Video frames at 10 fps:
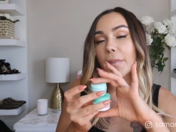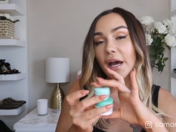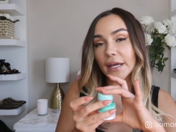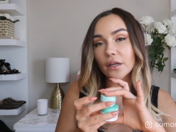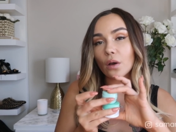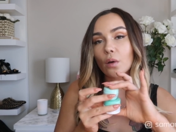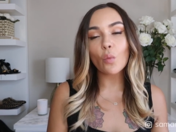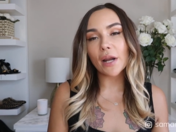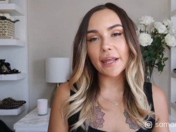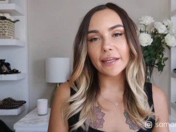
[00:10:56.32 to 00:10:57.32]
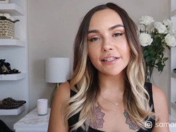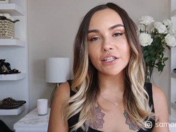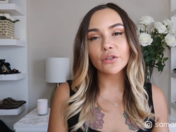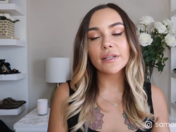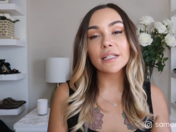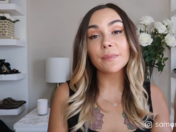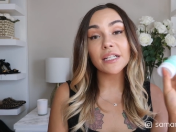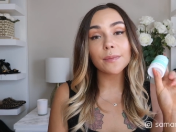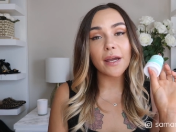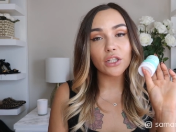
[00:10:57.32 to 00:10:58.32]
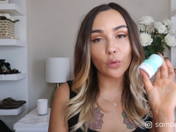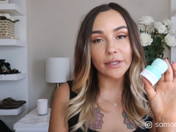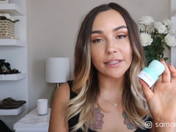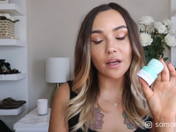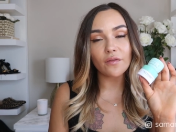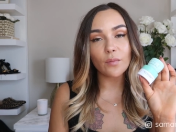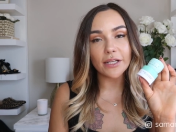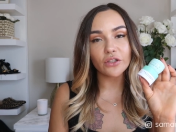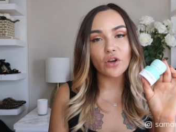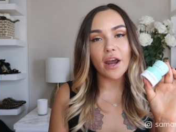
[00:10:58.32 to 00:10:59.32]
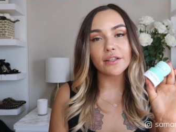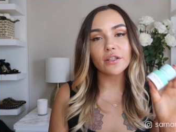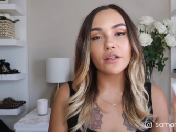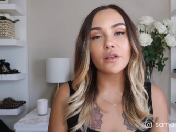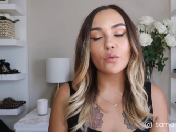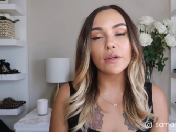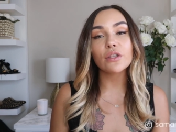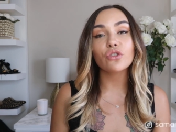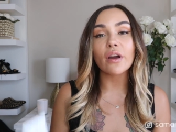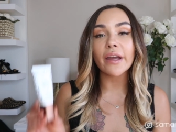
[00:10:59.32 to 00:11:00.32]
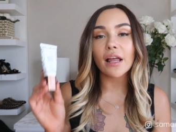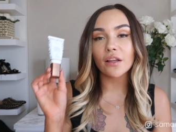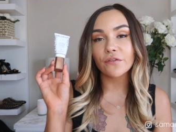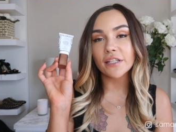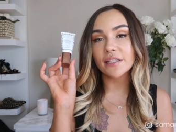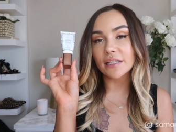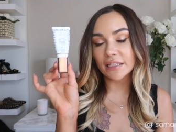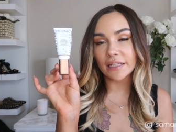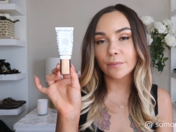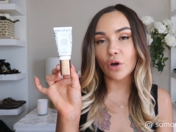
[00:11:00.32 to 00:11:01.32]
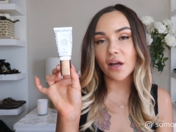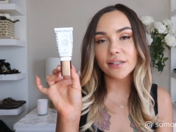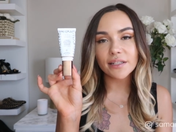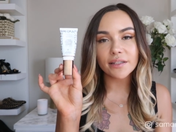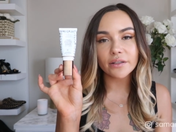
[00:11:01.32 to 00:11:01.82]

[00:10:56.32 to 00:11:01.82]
but what I like to do is mix my choice of moisturizer with Drunk Elephant's D-Bronzi